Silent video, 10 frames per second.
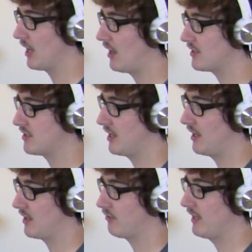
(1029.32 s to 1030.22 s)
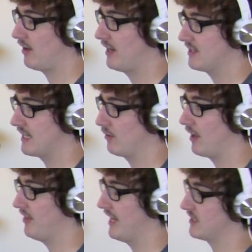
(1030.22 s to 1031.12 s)
the last three lines sound
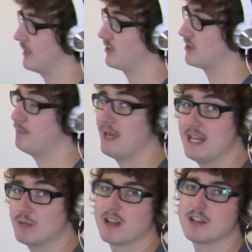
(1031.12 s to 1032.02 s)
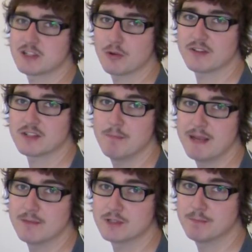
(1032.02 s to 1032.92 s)
like this, up to speed. Well, let's do it at
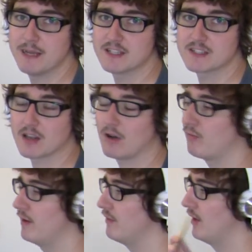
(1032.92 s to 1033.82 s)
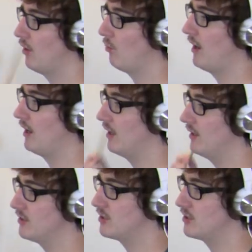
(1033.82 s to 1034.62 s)
medium speed to start off with. One,